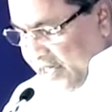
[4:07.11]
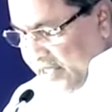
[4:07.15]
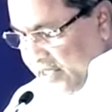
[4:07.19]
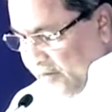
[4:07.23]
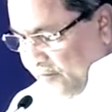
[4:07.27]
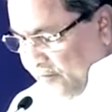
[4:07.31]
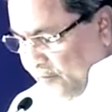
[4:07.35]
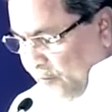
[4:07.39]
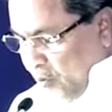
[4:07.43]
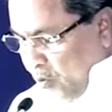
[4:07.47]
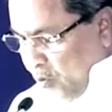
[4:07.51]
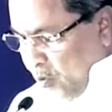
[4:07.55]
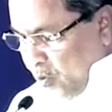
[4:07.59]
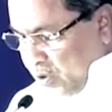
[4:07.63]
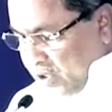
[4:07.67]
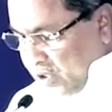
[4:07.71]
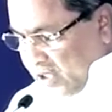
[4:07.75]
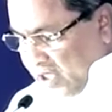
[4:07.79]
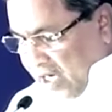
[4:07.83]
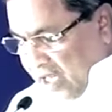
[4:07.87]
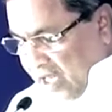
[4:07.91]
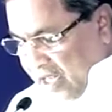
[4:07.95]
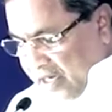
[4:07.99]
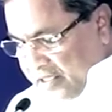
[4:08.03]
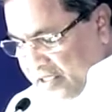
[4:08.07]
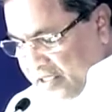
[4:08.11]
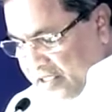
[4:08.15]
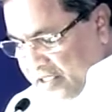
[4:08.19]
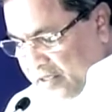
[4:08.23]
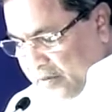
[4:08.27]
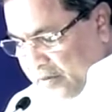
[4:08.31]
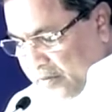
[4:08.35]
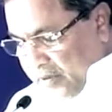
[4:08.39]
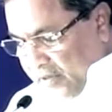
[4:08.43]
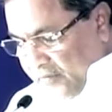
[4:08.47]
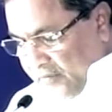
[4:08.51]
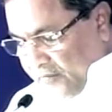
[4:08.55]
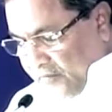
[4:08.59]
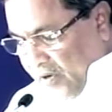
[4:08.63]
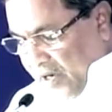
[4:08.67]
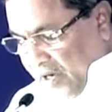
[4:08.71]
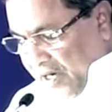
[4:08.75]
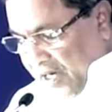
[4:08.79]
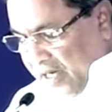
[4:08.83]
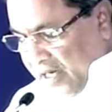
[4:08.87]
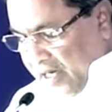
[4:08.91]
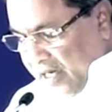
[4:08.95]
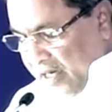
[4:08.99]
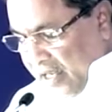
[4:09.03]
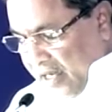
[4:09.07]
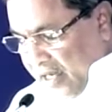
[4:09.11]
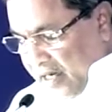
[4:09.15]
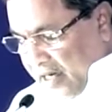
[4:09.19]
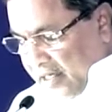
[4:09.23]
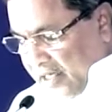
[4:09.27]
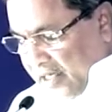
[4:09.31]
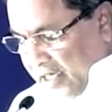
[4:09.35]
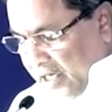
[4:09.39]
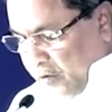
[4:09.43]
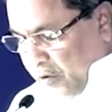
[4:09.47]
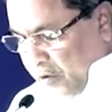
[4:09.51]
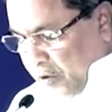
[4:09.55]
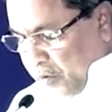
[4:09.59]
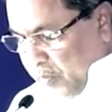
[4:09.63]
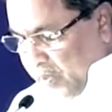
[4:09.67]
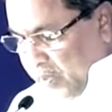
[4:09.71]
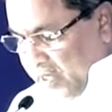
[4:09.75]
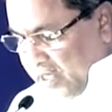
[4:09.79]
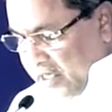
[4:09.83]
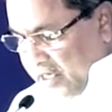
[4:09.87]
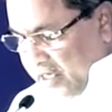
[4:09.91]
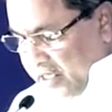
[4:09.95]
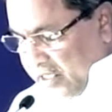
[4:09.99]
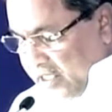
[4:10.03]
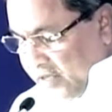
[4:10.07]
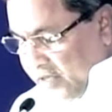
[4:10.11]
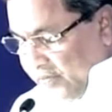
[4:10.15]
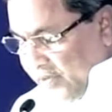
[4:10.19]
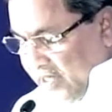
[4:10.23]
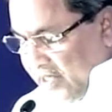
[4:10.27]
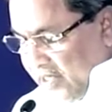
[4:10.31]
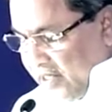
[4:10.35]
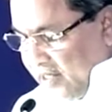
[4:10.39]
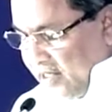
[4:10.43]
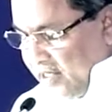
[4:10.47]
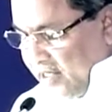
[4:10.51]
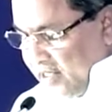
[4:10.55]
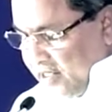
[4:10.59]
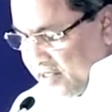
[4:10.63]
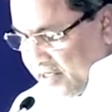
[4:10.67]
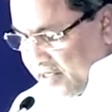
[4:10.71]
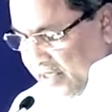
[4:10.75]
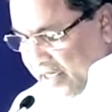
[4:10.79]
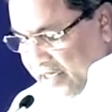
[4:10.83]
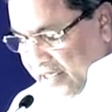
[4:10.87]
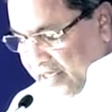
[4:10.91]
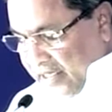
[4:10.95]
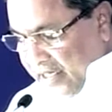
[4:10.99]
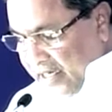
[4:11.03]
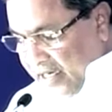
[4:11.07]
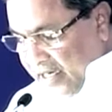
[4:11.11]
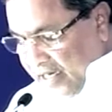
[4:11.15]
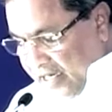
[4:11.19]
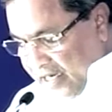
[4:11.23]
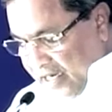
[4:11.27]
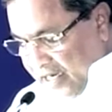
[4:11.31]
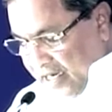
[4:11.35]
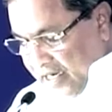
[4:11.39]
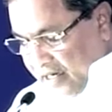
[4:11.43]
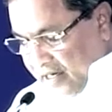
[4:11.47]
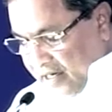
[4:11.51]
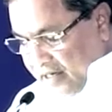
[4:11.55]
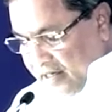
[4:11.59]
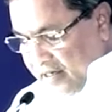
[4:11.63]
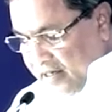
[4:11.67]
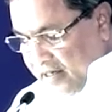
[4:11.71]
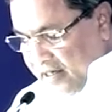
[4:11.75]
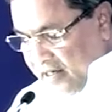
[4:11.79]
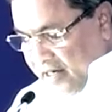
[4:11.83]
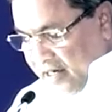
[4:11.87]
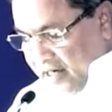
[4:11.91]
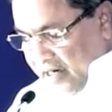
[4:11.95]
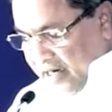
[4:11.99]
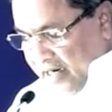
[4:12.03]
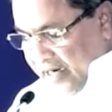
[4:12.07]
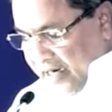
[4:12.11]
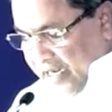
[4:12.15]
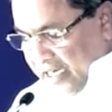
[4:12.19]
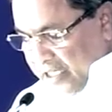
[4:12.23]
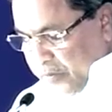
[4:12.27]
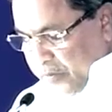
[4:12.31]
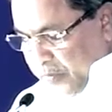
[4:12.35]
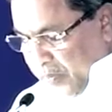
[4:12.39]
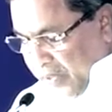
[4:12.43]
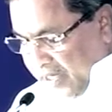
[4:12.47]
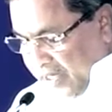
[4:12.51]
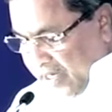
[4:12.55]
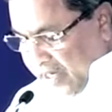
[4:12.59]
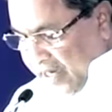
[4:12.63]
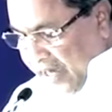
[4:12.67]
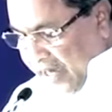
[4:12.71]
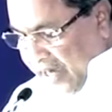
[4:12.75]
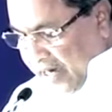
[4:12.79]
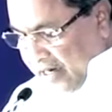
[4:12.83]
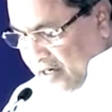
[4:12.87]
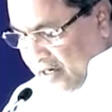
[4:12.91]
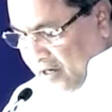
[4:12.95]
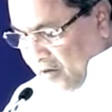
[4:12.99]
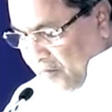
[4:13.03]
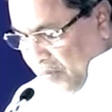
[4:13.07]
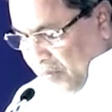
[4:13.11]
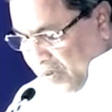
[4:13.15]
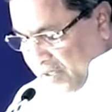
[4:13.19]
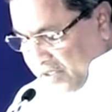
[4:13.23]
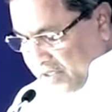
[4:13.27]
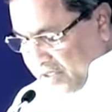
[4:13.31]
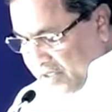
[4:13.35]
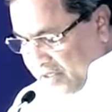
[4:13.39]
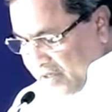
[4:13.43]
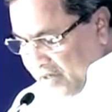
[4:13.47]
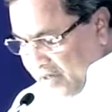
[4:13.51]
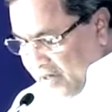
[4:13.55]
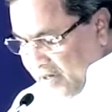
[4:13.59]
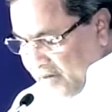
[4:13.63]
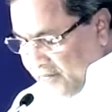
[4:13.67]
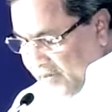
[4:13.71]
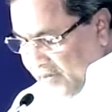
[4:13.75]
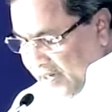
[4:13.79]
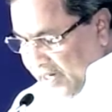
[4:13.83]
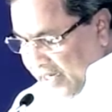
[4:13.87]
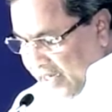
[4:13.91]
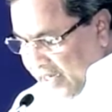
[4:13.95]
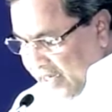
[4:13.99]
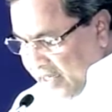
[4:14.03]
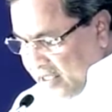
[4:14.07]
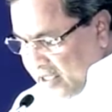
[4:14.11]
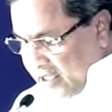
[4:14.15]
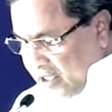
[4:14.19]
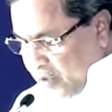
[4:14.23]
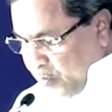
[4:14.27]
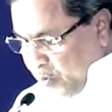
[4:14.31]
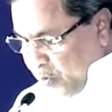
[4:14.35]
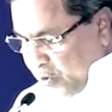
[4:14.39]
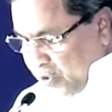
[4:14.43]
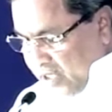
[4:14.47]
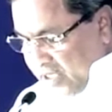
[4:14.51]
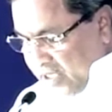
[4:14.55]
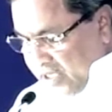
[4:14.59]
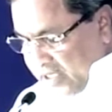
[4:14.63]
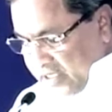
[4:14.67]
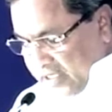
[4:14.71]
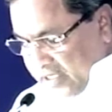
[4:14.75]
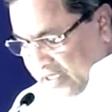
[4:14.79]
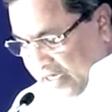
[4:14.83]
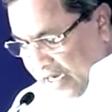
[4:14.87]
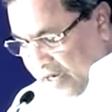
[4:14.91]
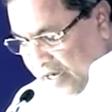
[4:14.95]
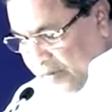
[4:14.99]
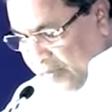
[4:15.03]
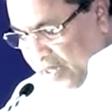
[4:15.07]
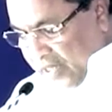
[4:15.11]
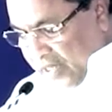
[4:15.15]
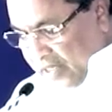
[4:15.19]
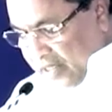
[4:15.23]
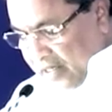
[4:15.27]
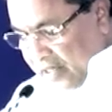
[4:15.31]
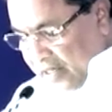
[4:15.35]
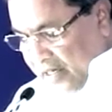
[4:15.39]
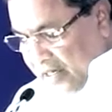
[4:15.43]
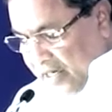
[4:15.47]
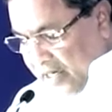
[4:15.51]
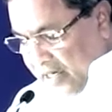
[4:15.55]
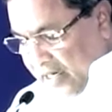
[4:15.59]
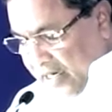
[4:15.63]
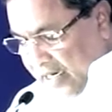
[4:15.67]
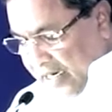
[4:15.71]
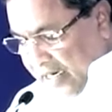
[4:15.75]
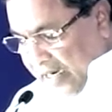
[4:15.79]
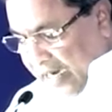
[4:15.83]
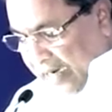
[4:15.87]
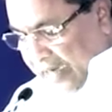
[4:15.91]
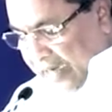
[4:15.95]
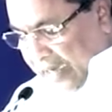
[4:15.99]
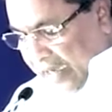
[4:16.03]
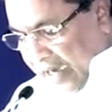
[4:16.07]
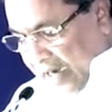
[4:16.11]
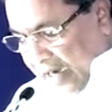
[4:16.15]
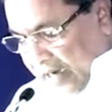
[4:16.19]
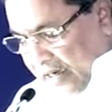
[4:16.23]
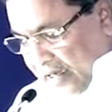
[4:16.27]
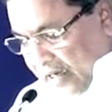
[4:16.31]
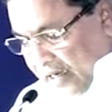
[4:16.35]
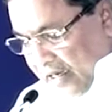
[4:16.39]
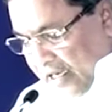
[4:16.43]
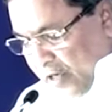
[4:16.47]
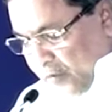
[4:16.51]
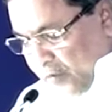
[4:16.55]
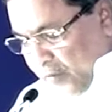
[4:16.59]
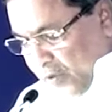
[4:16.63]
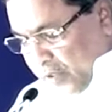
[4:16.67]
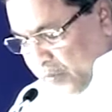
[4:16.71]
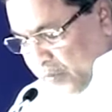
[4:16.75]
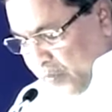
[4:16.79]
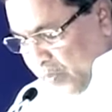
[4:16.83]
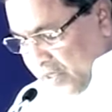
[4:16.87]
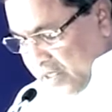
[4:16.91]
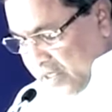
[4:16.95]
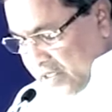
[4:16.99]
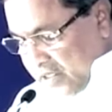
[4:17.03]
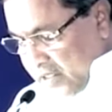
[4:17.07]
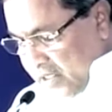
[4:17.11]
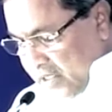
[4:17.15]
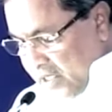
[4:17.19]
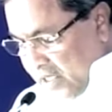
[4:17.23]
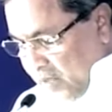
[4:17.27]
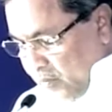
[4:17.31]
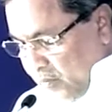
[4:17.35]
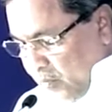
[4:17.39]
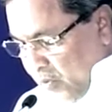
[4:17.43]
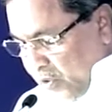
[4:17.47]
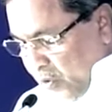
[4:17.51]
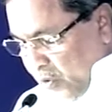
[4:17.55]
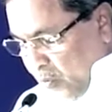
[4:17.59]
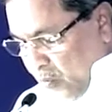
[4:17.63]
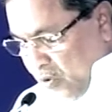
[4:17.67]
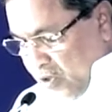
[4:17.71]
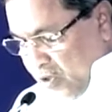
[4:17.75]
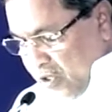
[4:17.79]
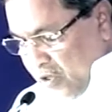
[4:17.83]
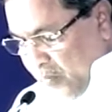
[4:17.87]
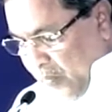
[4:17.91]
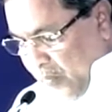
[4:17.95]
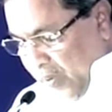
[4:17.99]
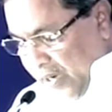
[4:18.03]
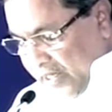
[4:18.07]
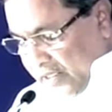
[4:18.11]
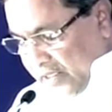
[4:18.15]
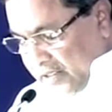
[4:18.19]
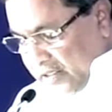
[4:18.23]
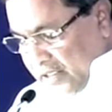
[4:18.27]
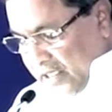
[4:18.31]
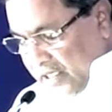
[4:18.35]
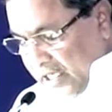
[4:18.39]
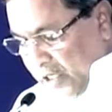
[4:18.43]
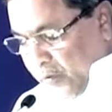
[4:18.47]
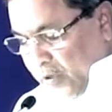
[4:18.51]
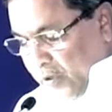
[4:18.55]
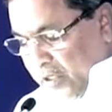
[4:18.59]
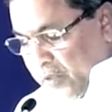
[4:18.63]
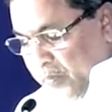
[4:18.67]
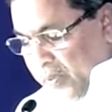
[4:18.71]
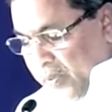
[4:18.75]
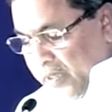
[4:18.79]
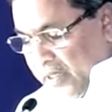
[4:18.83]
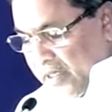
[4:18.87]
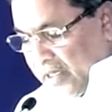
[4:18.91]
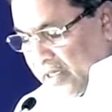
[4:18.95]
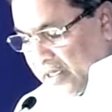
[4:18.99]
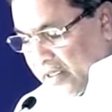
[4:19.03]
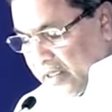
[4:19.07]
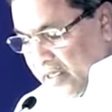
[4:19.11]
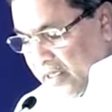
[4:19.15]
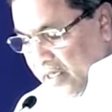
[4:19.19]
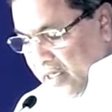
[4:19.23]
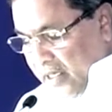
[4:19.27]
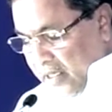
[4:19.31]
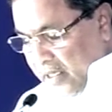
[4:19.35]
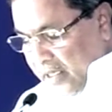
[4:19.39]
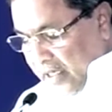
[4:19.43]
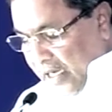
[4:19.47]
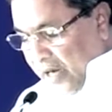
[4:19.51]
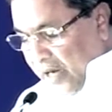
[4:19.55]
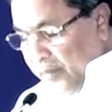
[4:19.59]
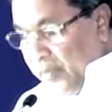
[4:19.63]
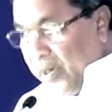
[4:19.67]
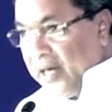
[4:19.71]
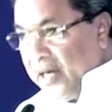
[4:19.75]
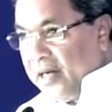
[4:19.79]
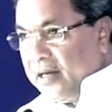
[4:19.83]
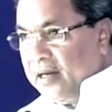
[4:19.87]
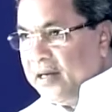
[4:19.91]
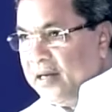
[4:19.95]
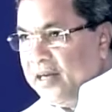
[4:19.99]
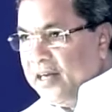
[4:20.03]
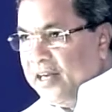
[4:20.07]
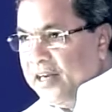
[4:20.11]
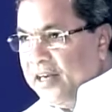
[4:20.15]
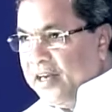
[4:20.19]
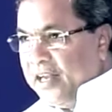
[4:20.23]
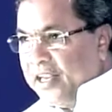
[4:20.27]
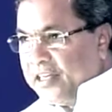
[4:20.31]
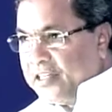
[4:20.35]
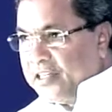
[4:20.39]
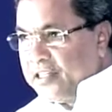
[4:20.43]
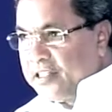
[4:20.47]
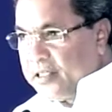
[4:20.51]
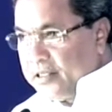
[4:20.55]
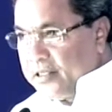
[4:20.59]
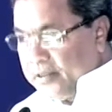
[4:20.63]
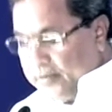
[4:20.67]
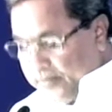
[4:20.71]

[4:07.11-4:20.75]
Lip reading: is the fourth largest foreign direct investment receiving state in India and has been ranked first for a health business climate and attracting investments by the World Bank's Investment Climate Index.